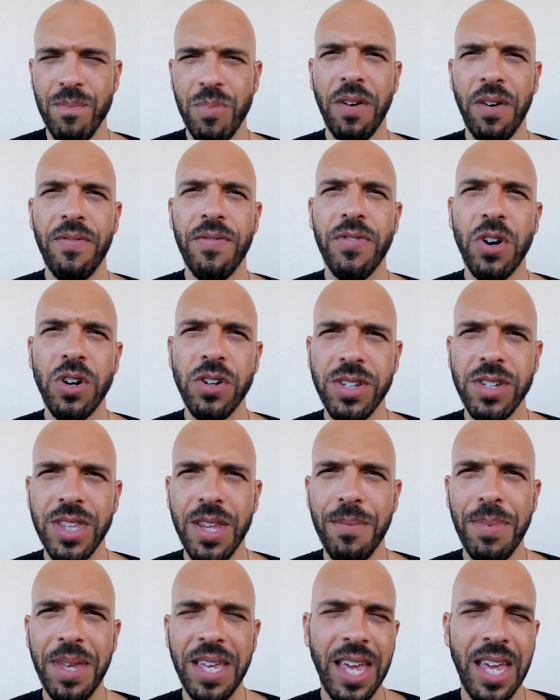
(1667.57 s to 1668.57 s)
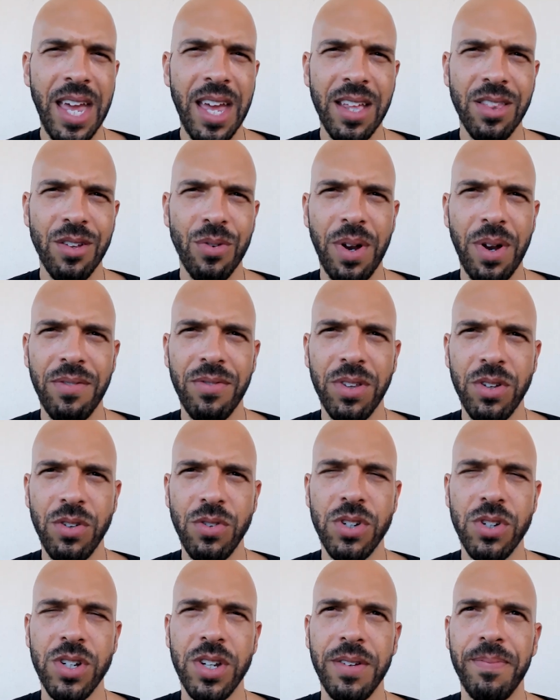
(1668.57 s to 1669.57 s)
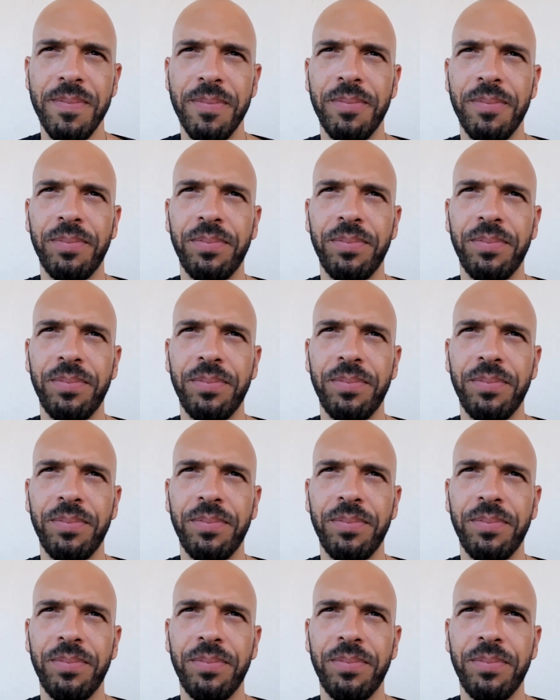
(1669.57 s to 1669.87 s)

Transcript: that began the revolution,